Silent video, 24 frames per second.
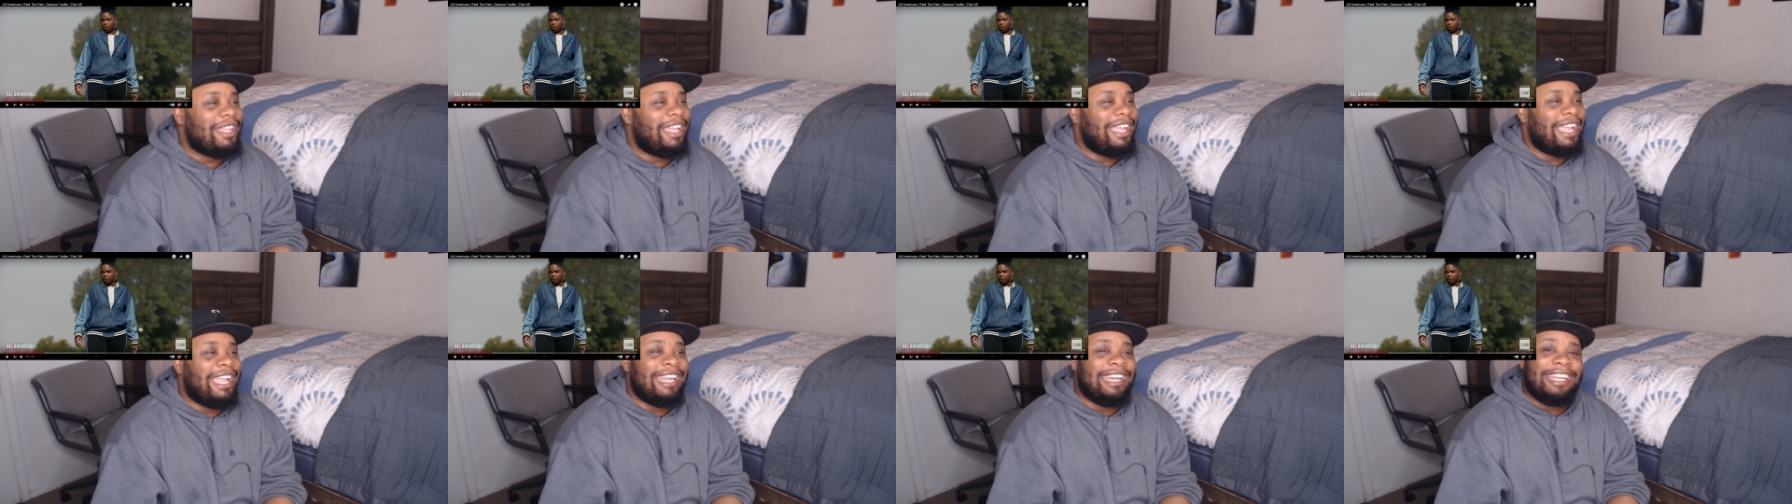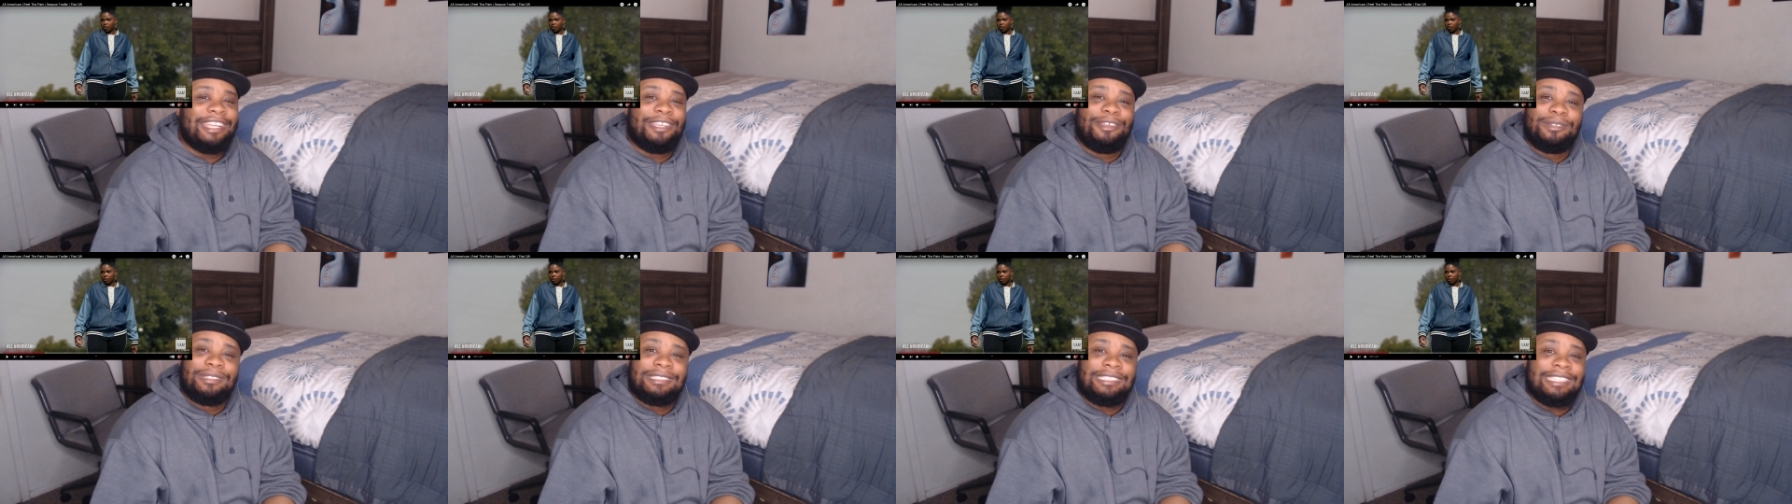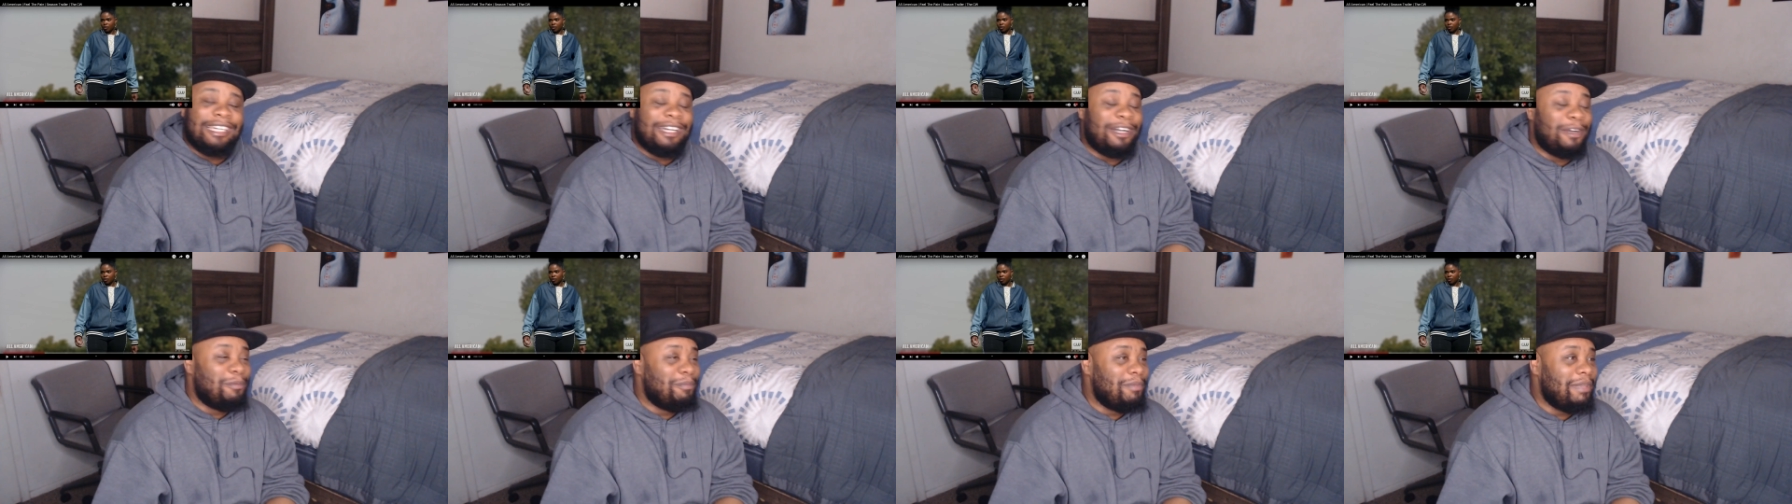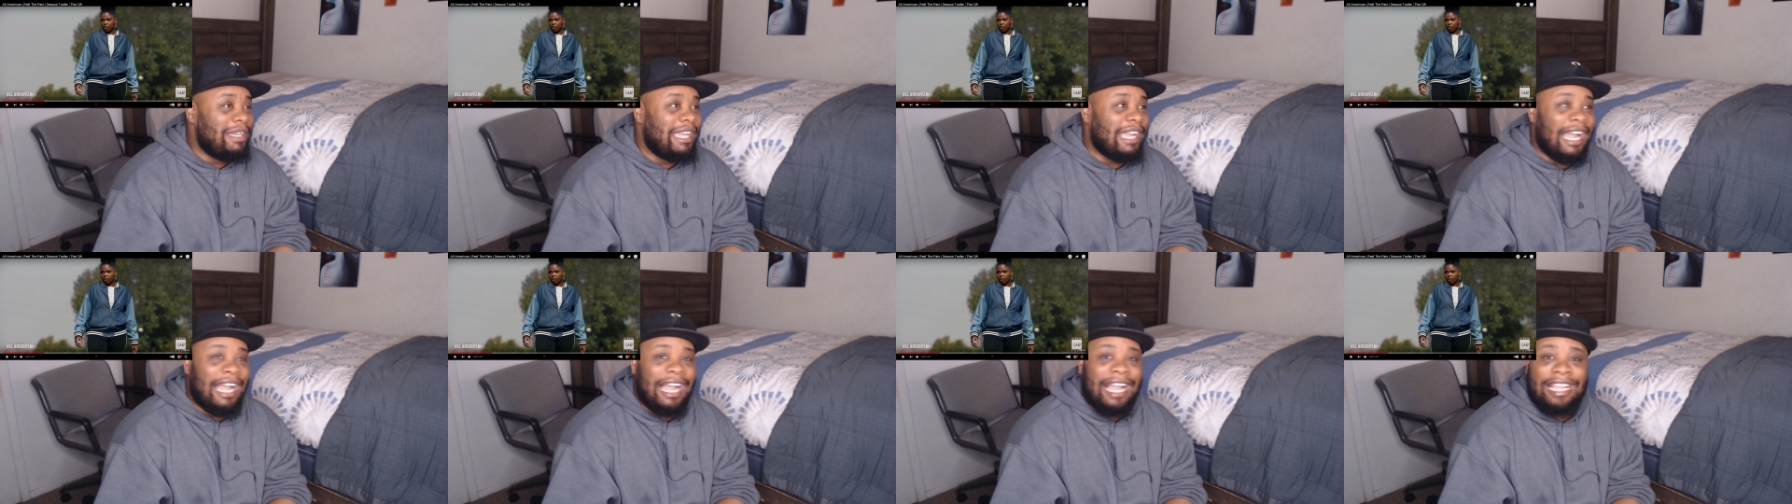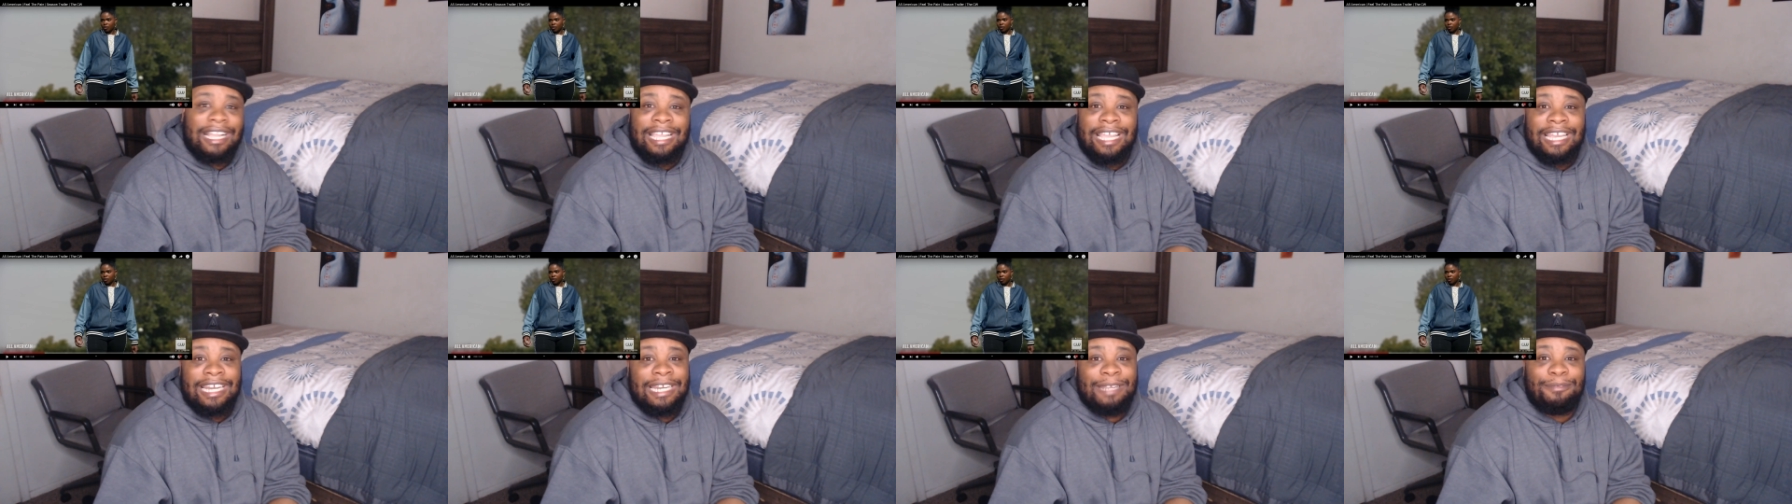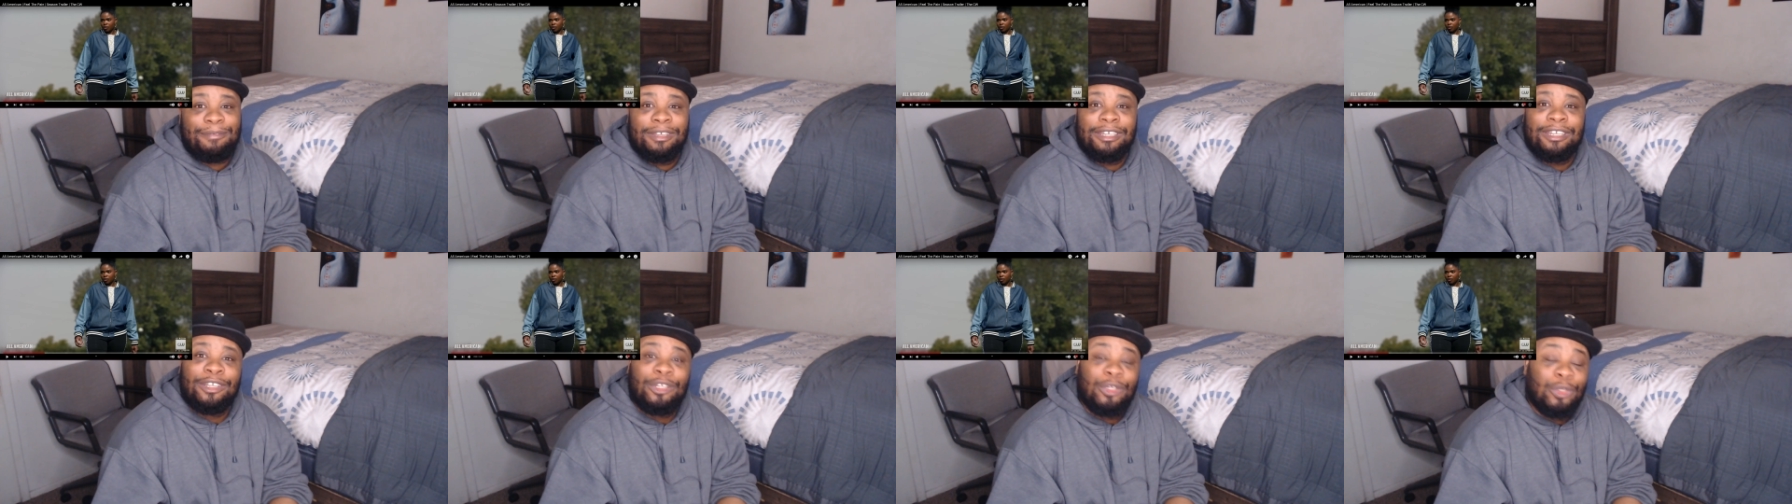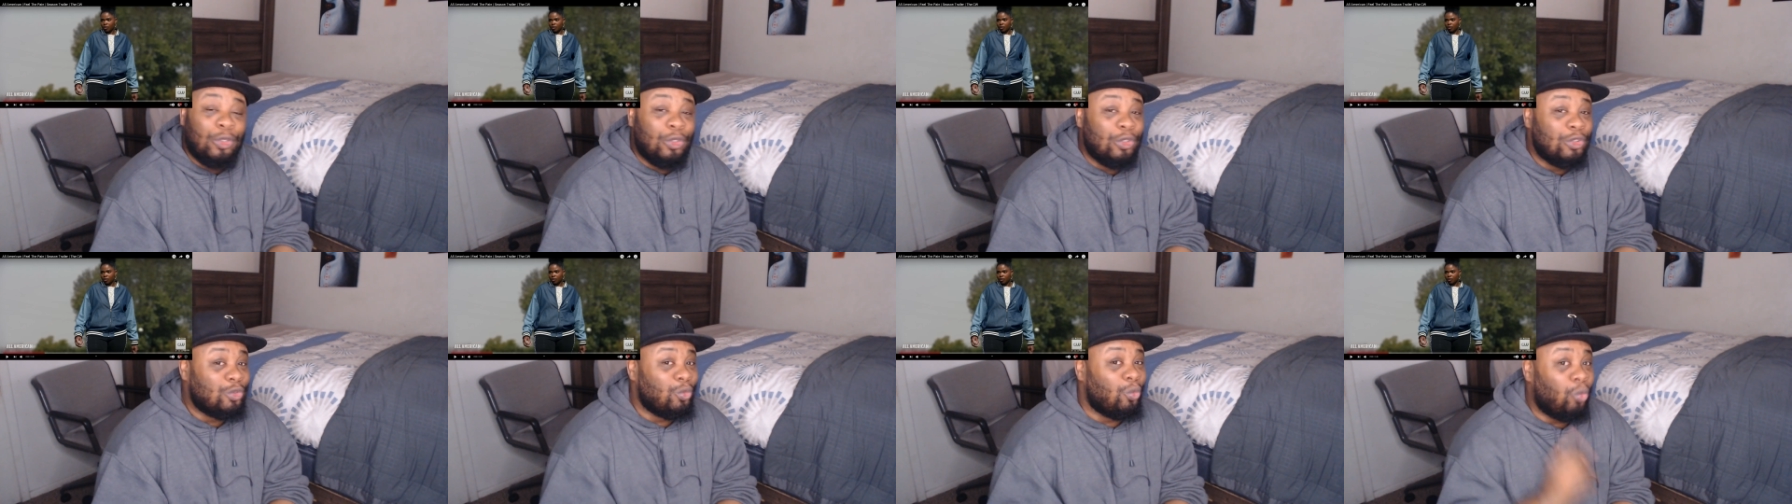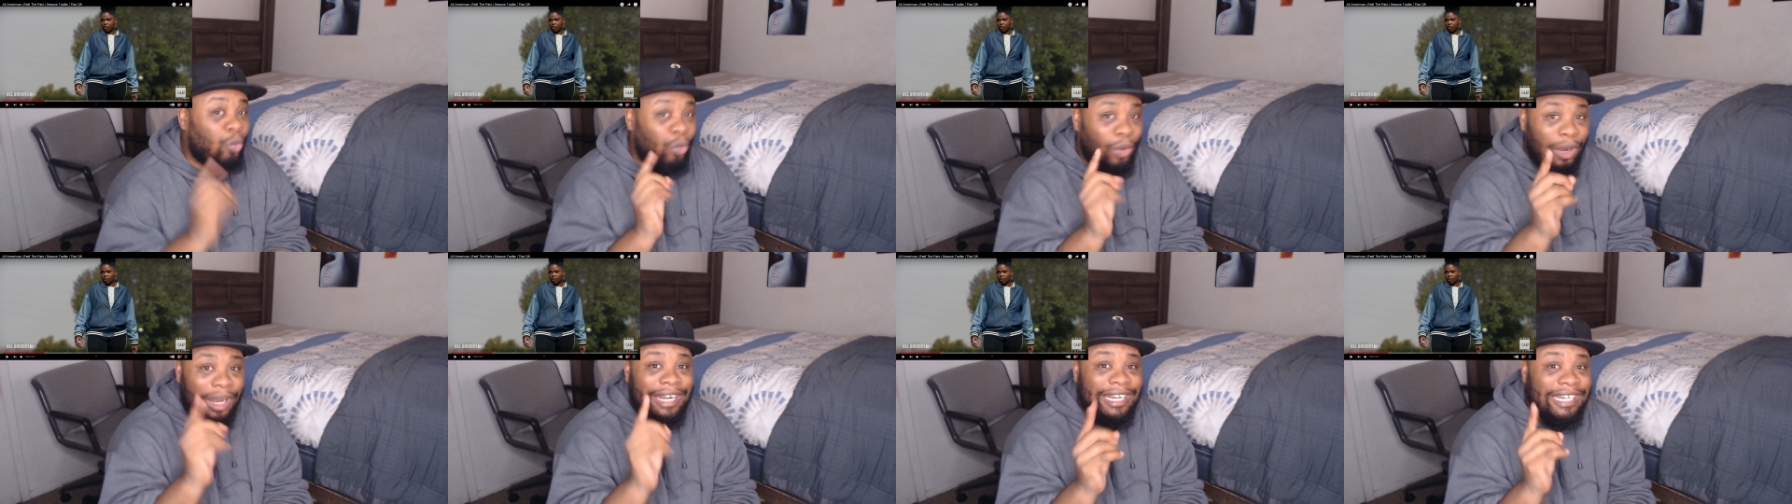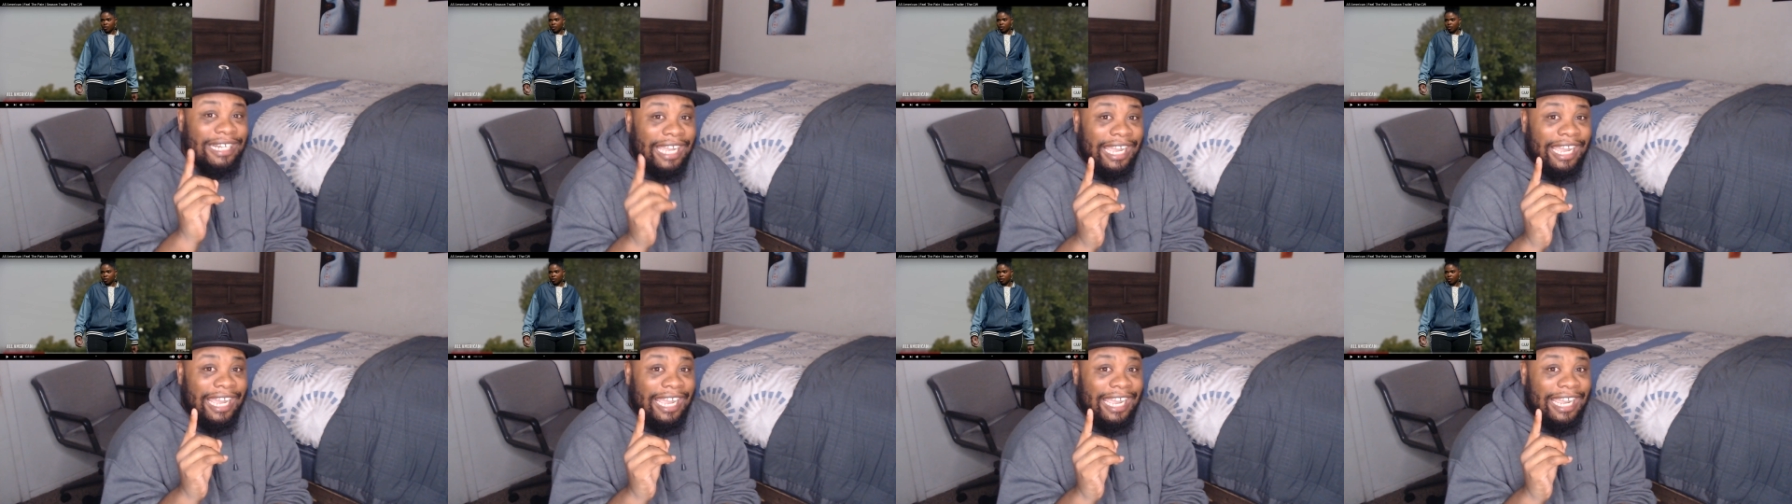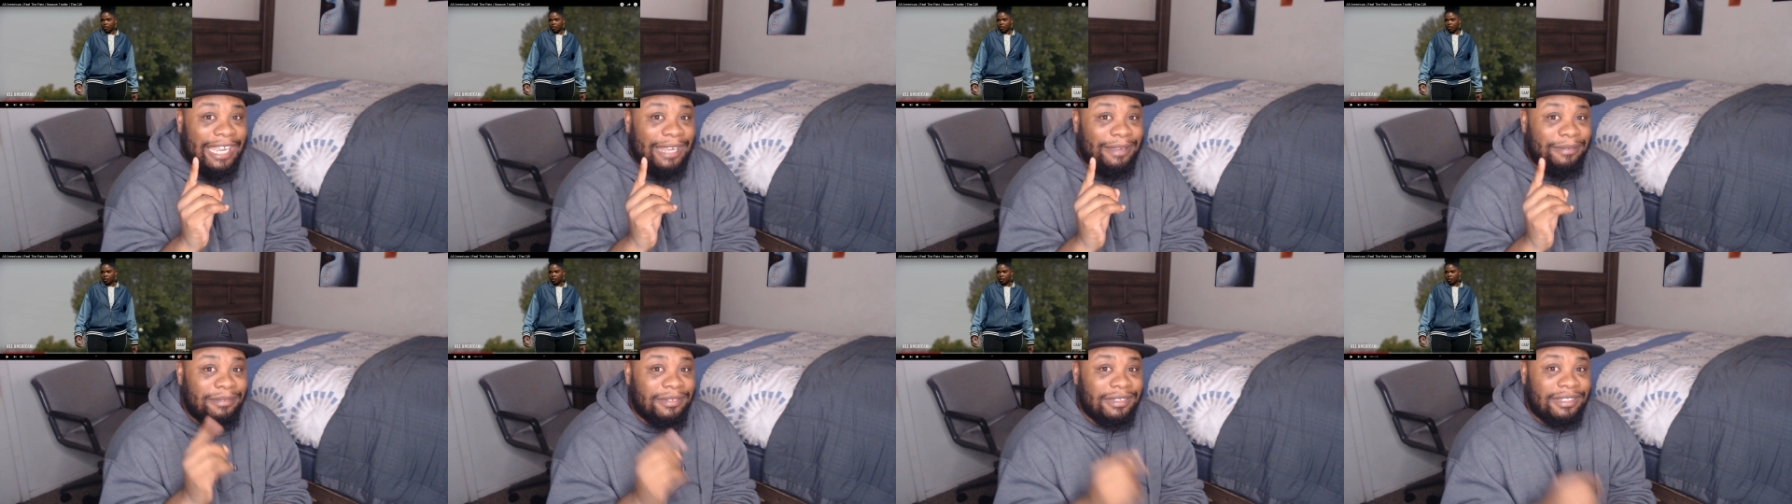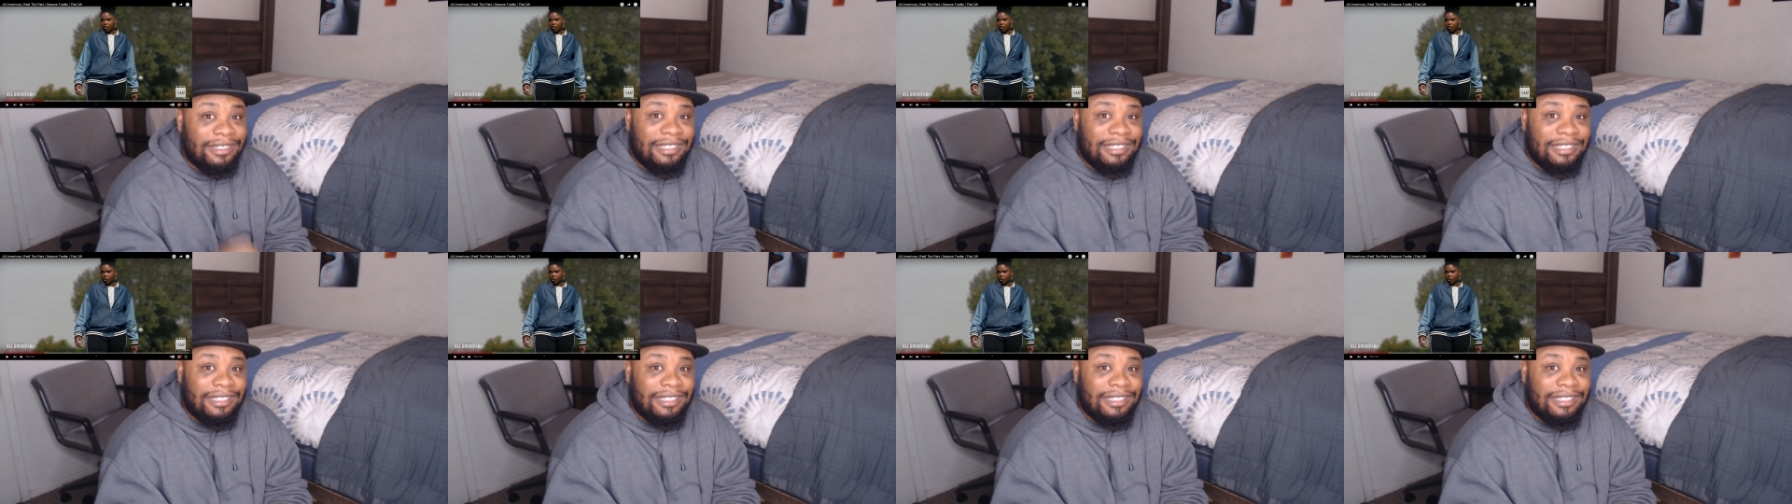and then you tell me I can't even lose one game?